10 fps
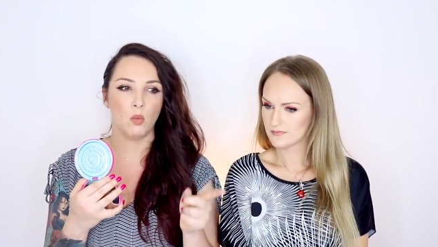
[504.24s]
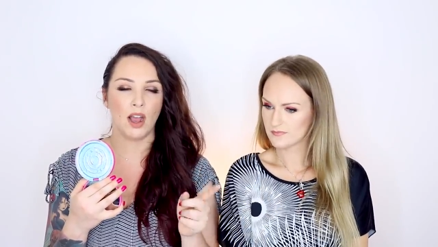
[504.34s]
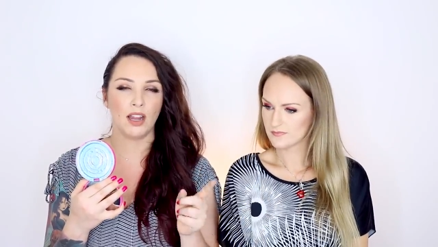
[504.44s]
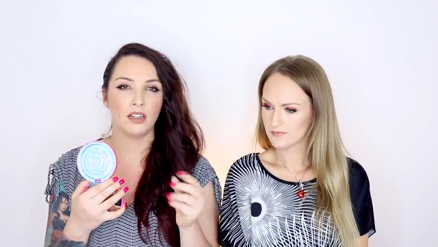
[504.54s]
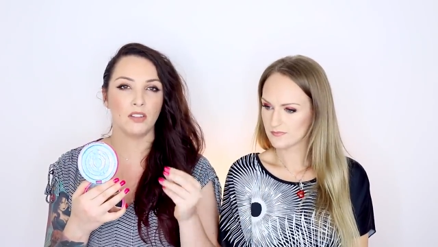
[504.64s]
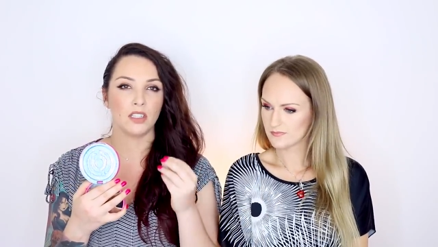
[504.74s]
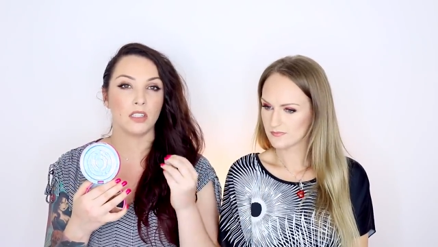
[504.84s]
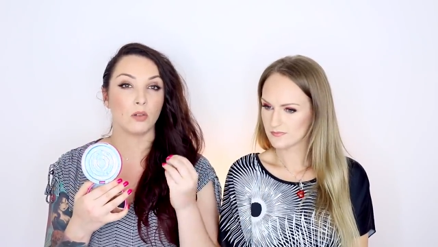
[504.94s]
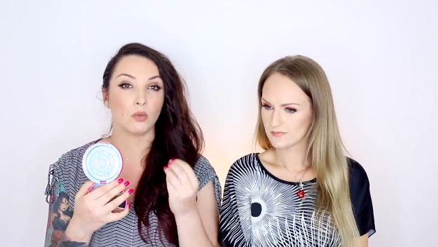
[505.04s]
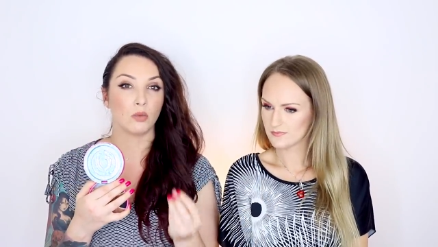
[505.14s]
Speaker 1: One,
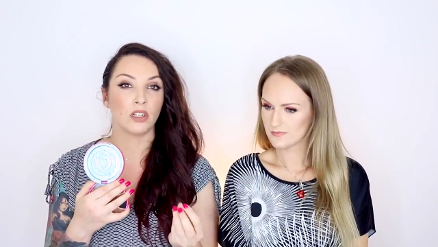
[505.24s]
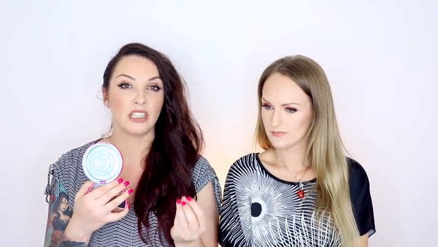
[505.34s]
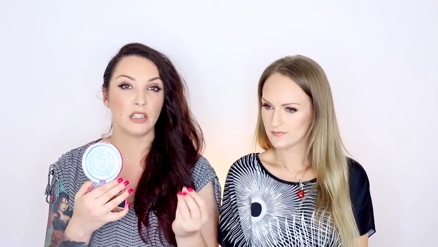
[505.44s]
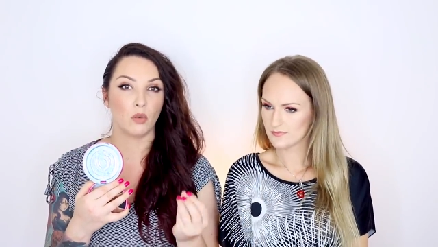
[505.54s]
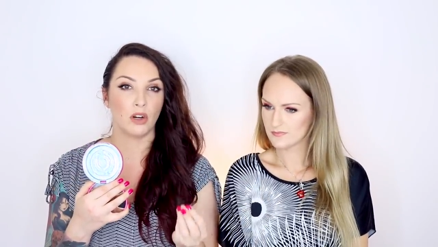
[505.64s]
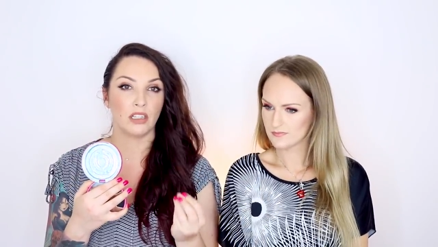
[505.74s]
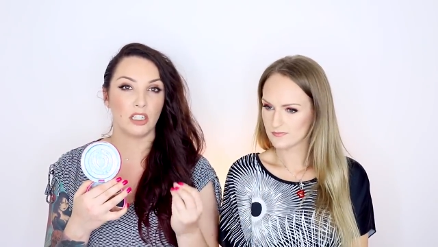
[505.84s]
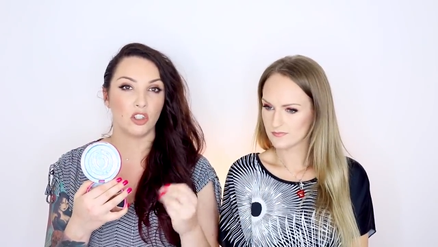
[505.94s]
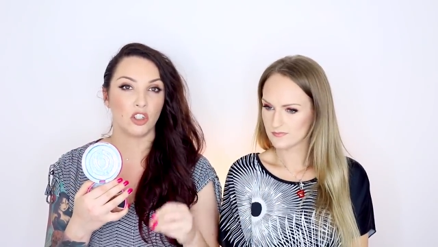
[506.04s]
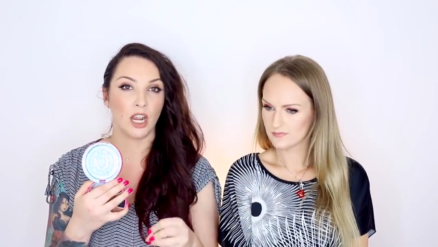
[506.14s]
this is a really
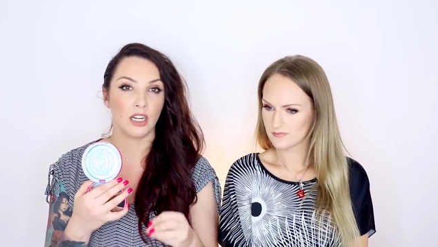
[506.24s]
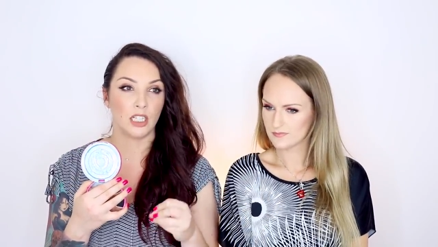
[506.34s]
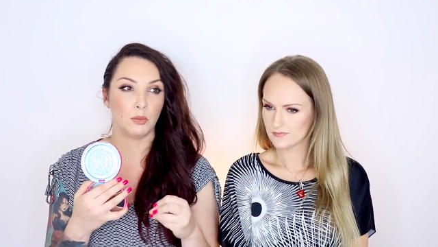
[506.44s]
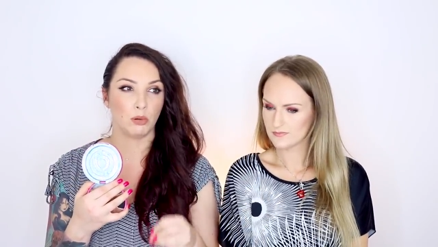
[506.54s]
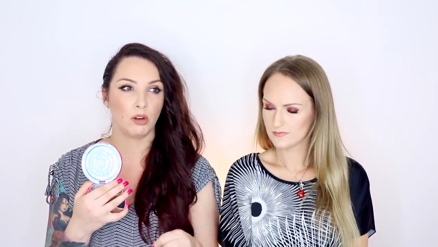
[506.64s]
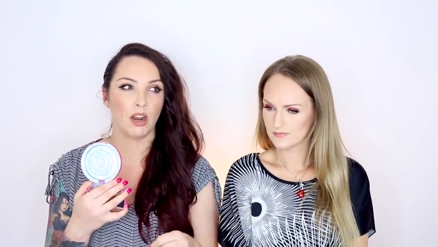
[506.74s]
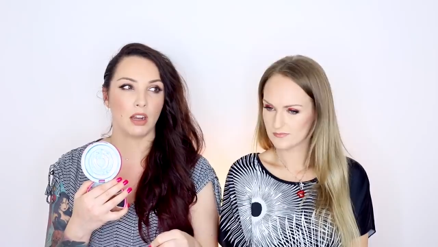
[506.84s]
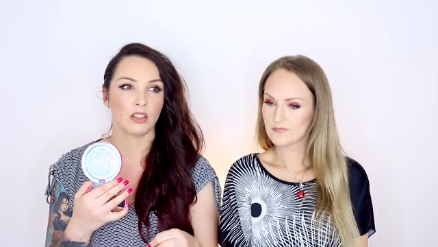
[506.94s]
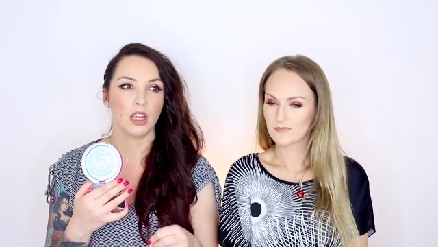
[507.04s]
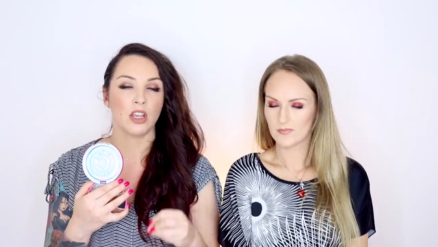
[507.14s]
oily, chunky
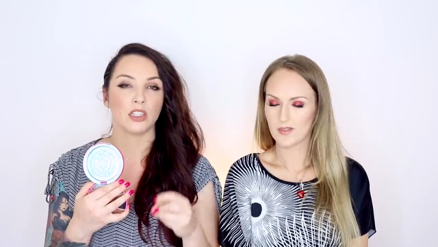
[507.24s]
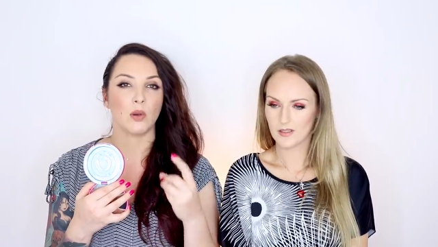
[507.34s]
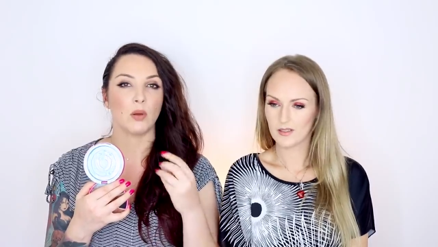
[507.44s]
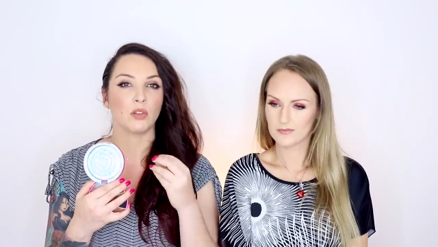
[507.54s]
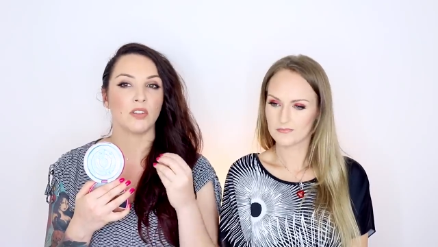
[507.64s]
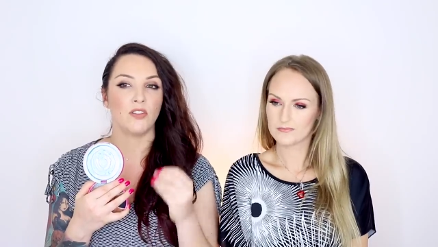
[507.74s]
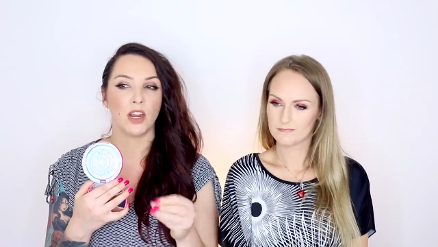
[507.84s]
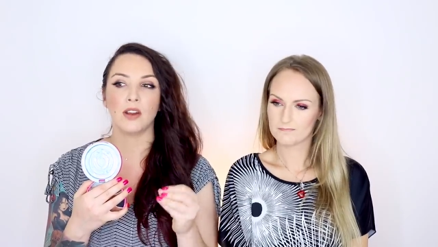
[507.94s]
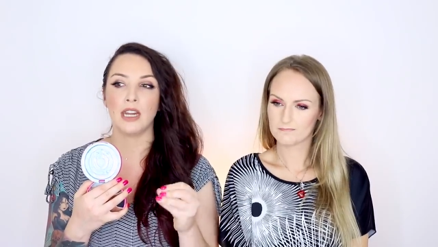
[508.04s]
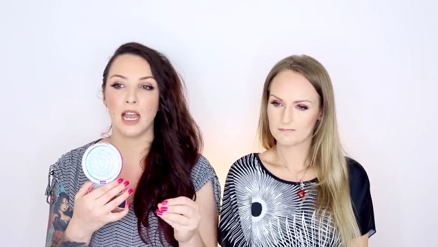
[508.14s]
product. So it was
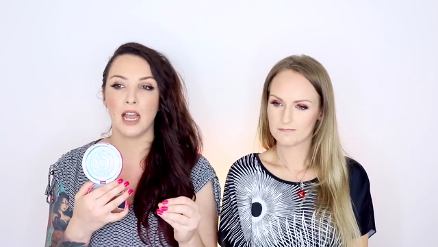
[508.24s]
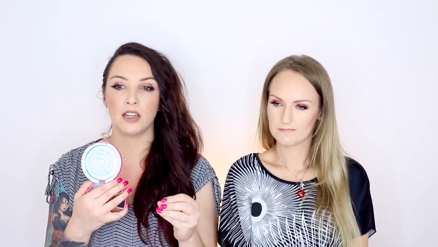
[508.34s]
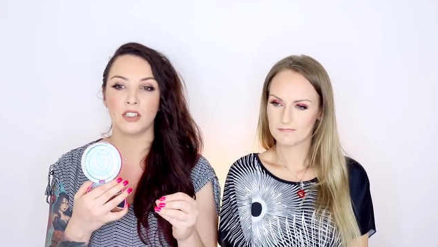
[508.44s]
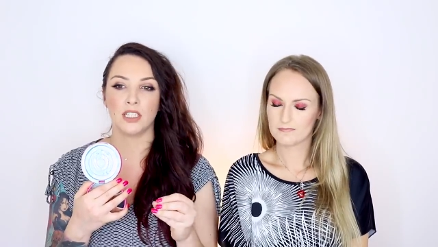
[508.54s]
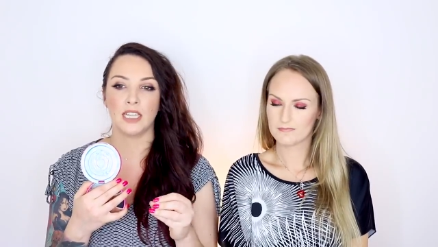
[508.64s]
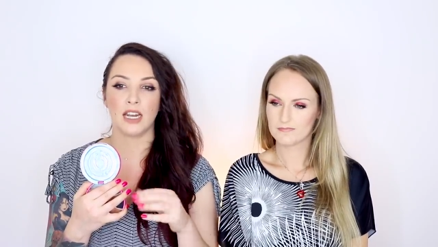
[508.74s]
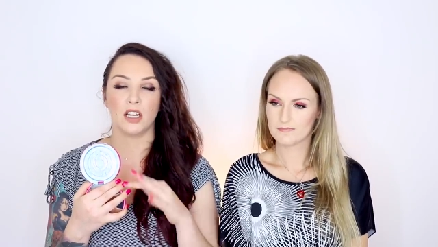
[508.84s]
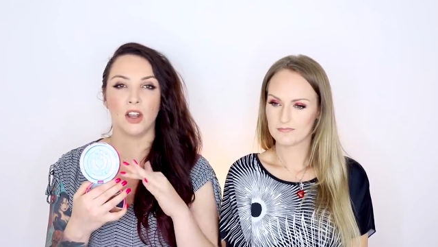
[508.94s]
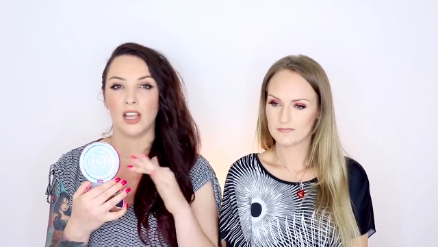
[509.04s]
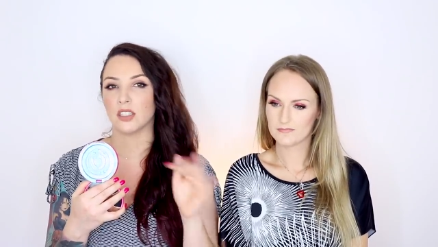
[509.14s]
very hard to
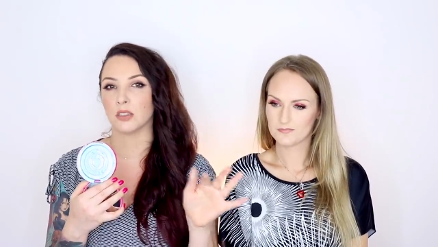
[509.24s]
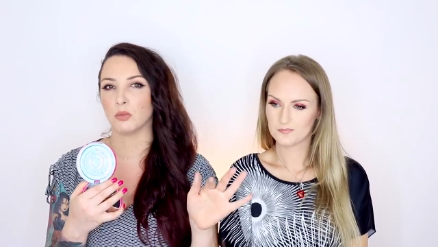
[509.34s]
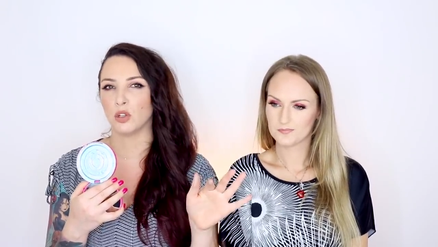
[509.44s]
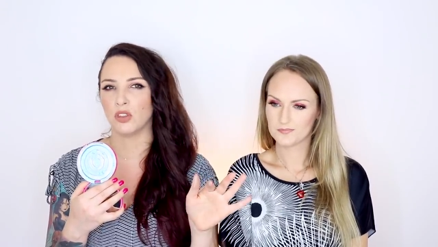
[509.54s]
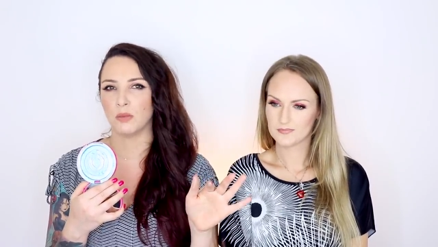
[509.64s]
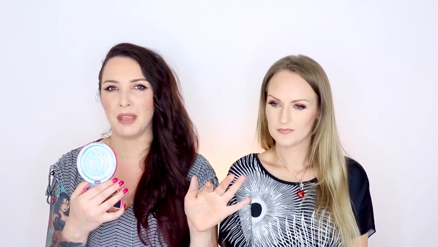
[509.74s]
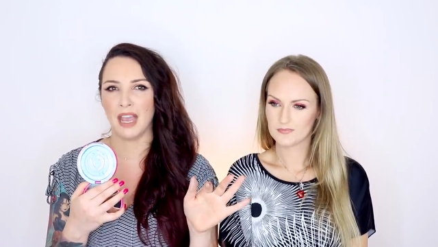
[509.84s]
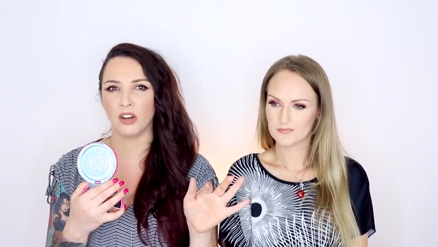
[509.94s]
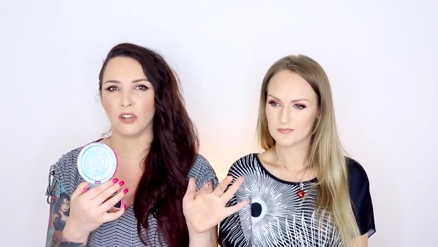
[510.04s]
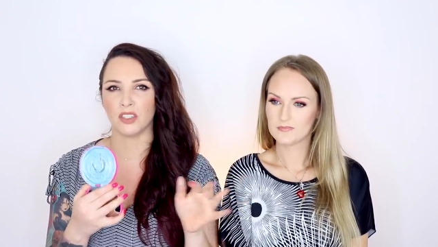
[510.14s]
get a nice smooth
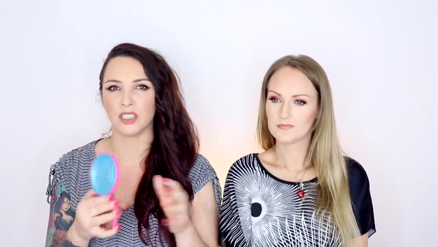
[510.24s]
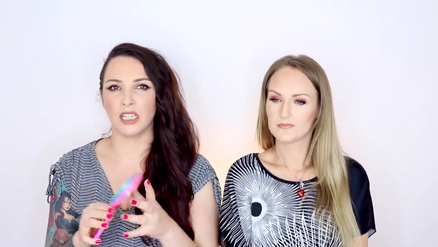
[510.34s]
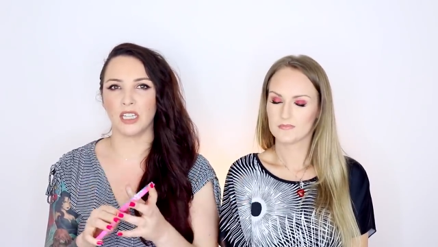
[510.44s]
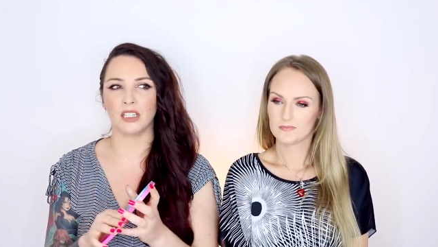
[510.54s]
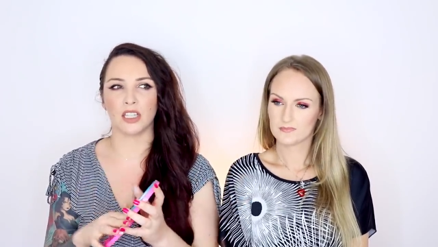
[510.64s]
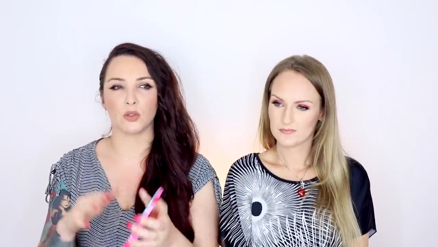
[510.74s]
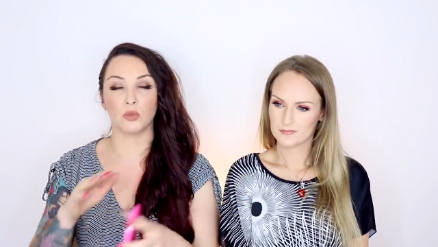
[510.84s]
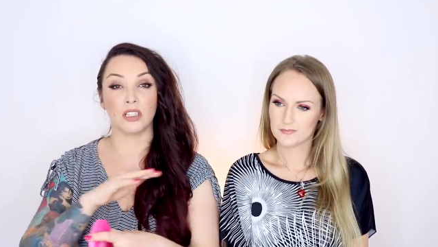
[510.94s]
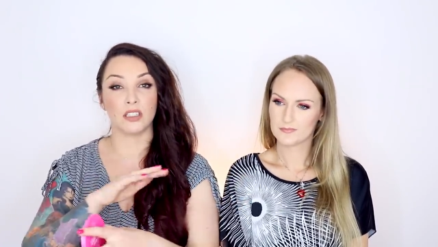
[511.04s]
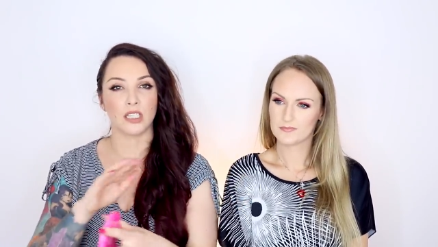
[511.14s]
amount on the skin that's
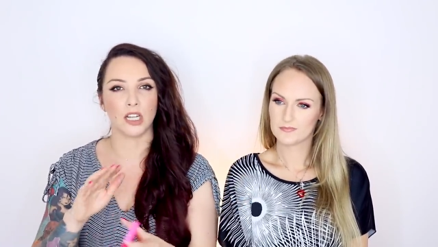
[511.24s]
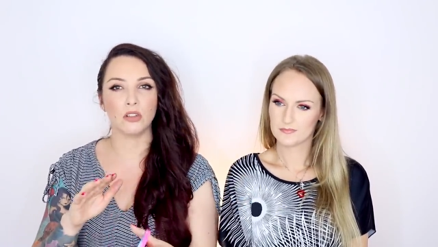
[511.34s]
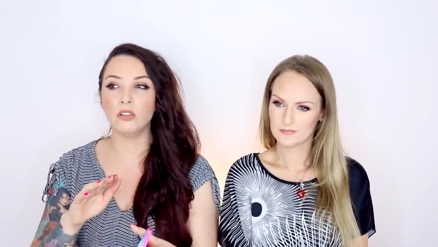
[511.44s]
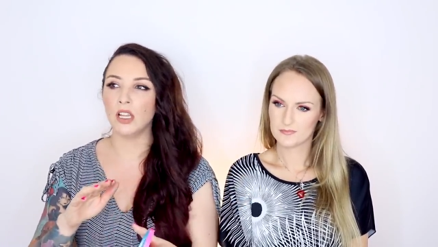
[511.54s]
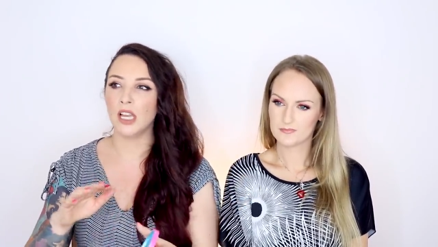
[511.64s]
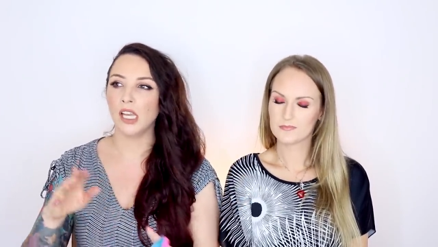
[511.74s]
really subtle.